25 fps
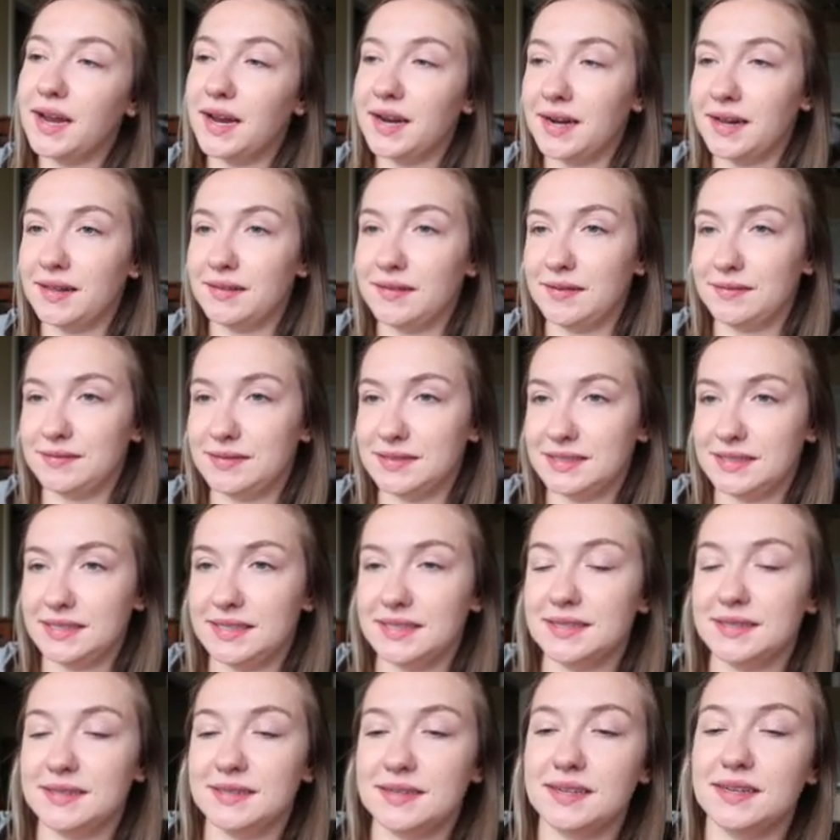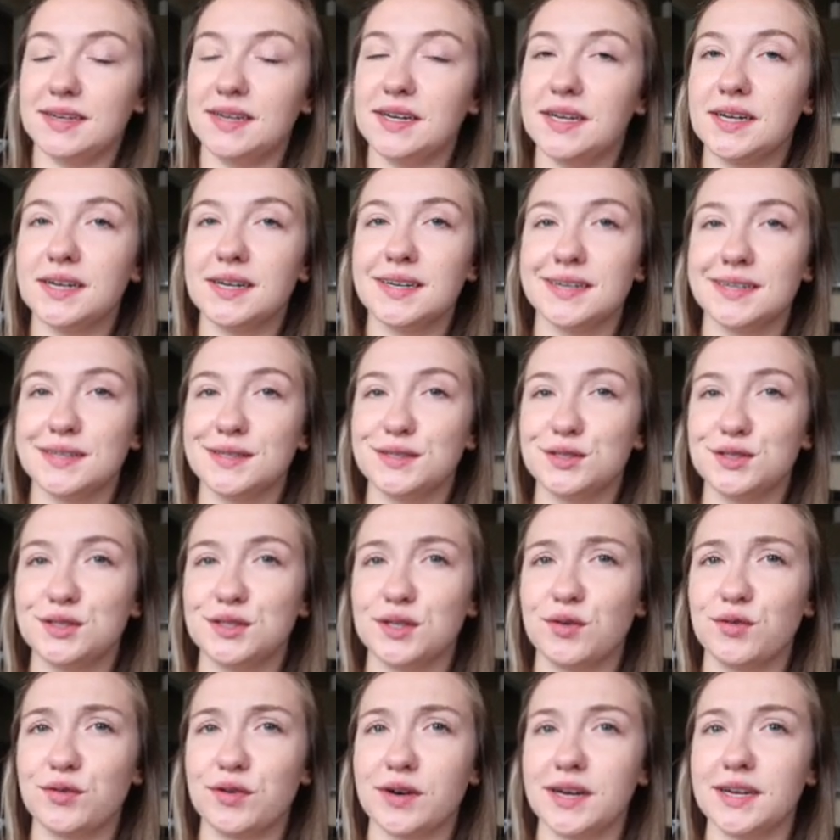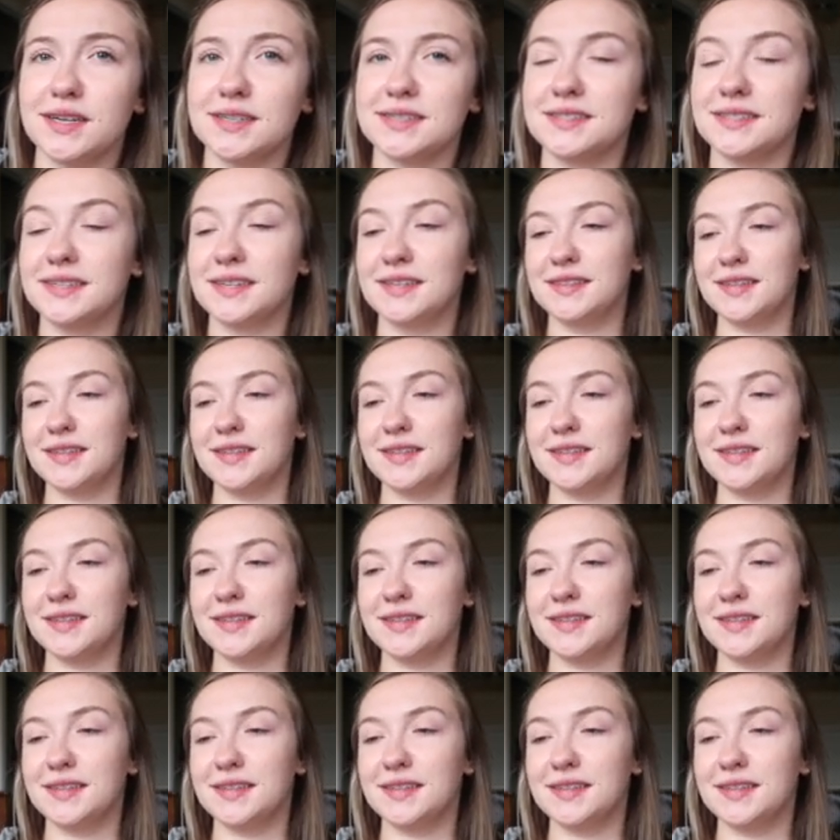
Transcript: and I love to see it. It's so great.